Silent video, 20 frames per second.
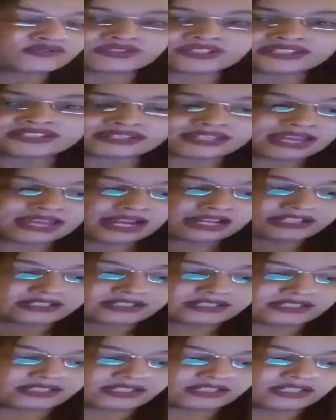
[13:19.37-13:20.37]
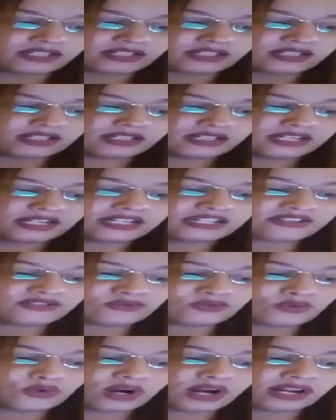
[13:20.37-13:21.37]
Christianity
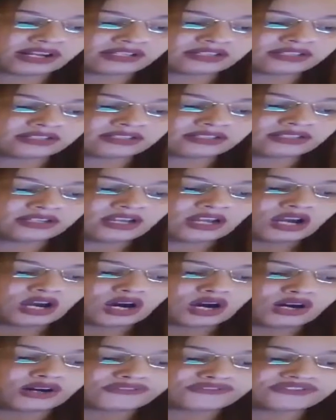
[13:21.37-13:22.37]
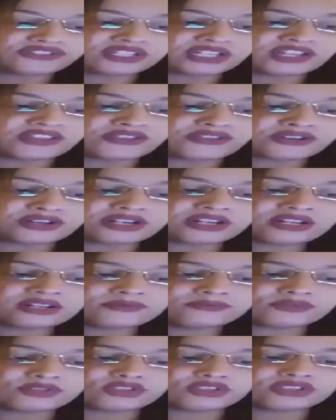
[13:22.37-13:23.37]
is one of the
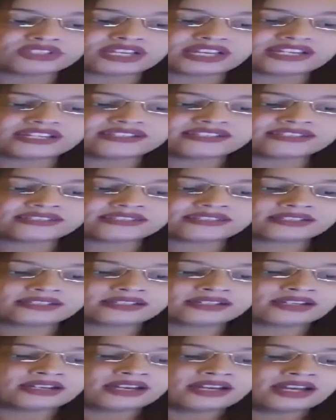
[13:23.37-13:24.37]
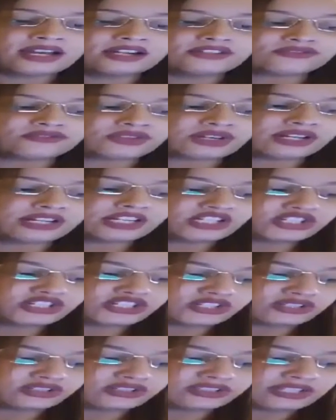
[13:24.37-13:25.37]
three monotheistic
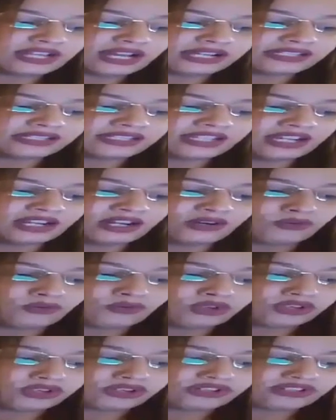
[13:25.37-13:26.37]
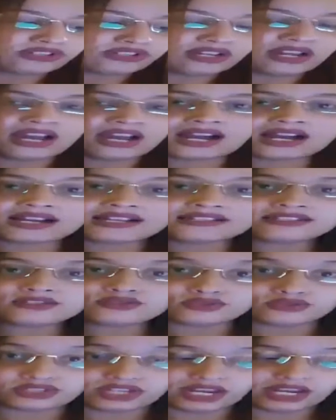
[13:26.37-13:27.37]
religions that the world
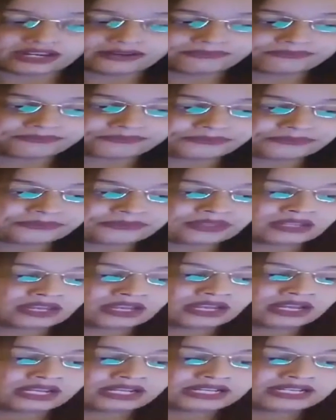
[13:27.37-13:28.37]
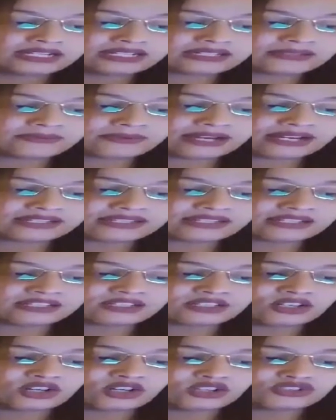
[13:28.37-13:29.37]
has today. It is
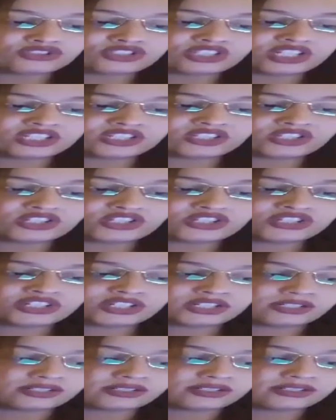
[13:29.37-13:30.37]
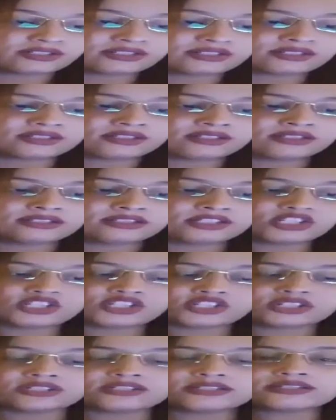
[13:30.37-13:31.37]
based on the
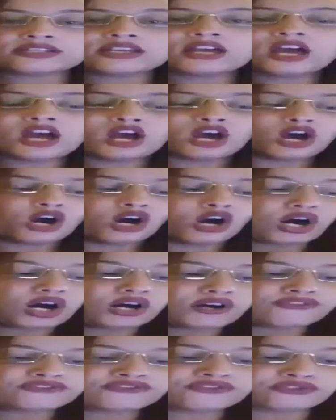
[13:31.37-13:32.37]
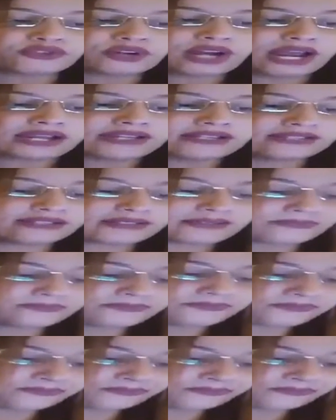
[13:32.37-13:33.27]
teachings of Christ.